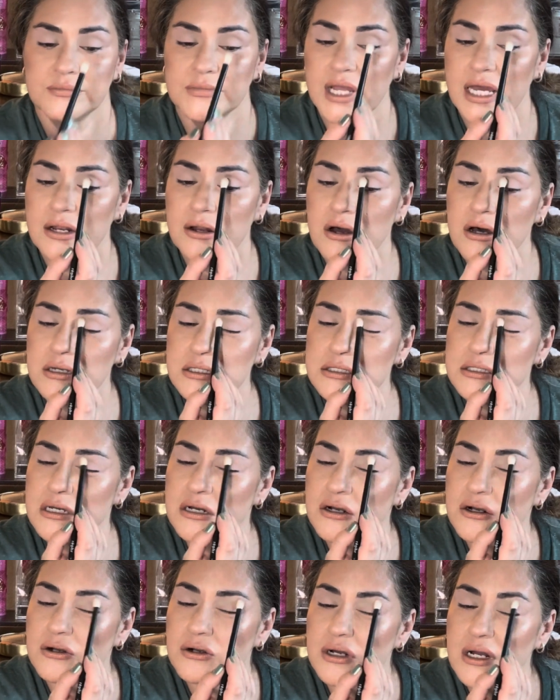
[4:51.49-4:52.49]
And
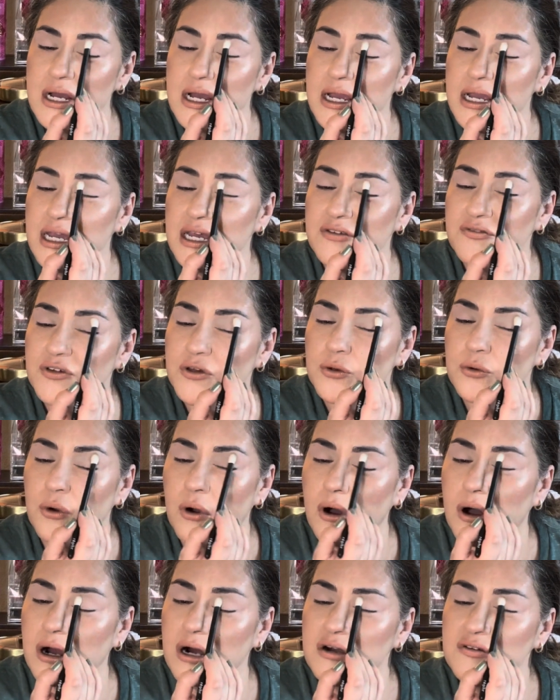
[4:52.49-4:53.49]
also, if you
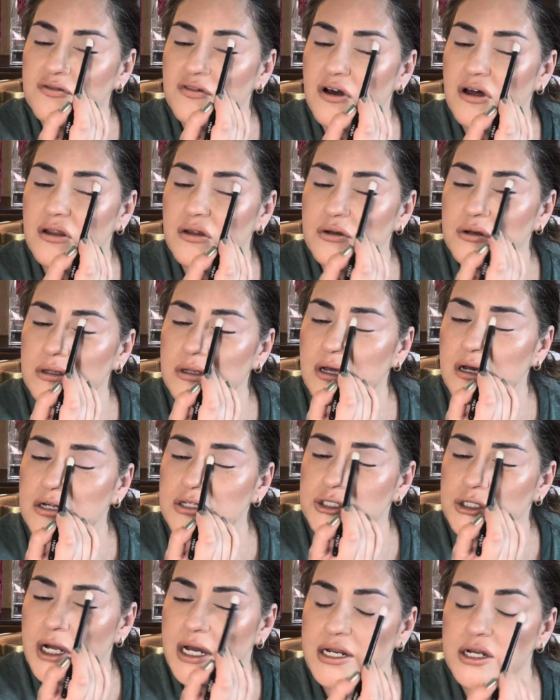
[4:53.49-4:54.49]
are following along
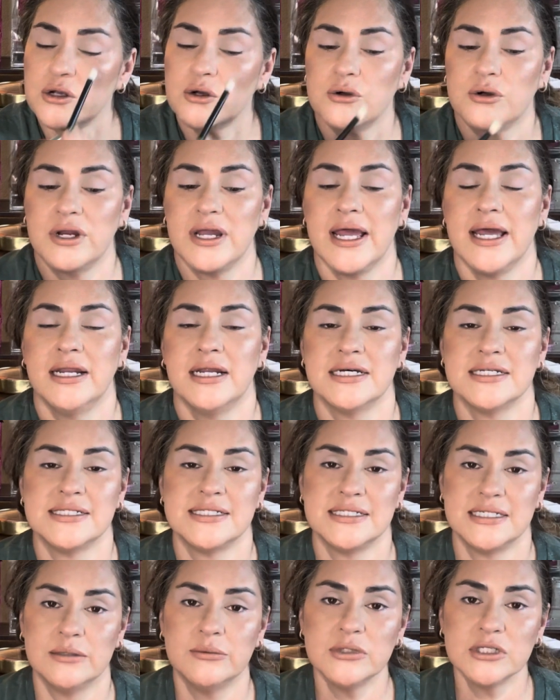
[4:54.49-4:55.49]
trying to create a
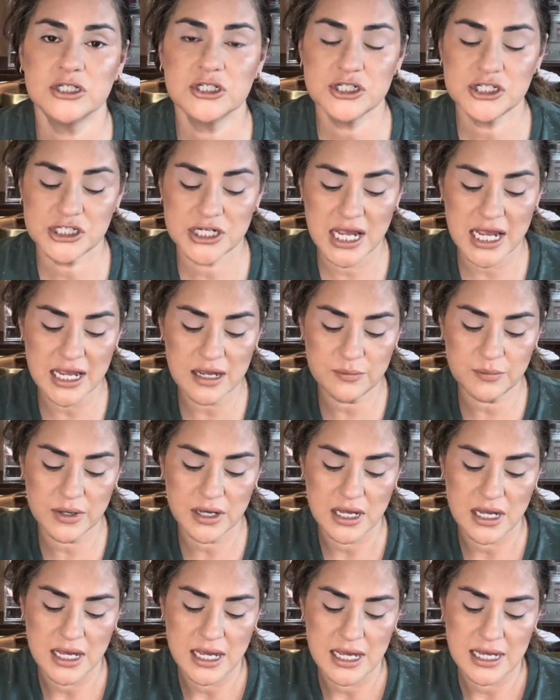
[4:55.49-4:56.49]
similar shape,
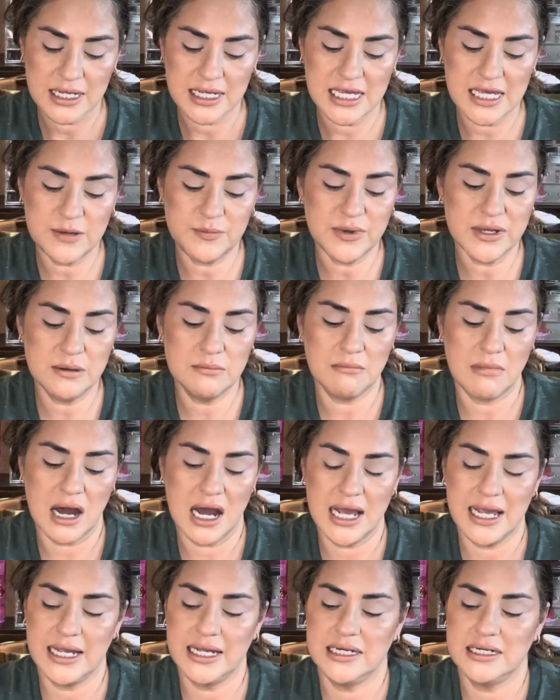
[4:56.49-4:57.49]
keep in
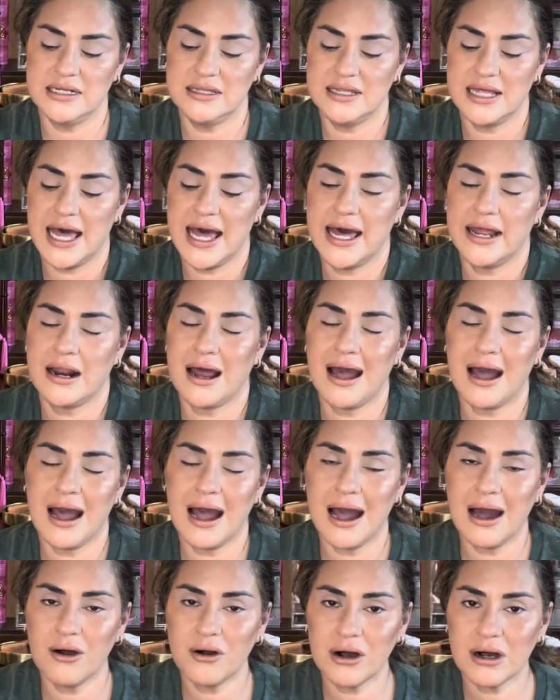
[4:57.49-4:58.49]
mind that
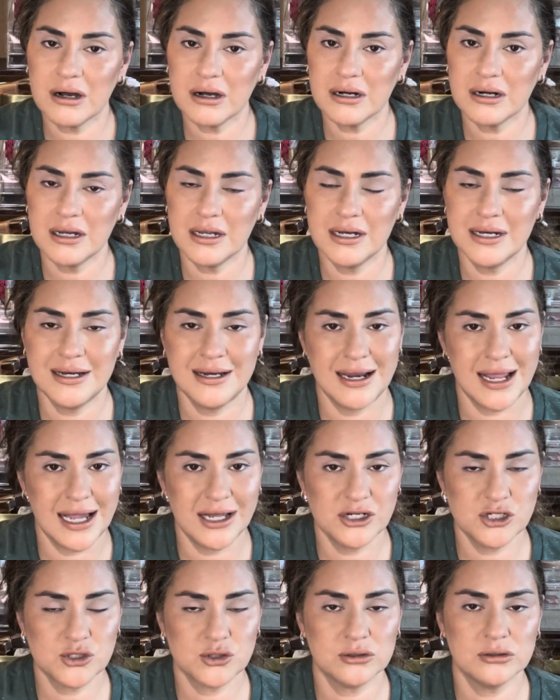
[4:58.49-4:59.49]
our
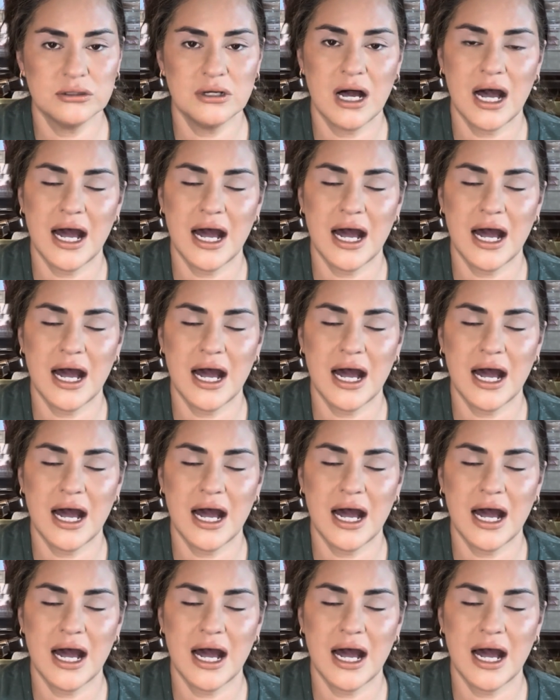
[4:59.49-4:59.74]
natural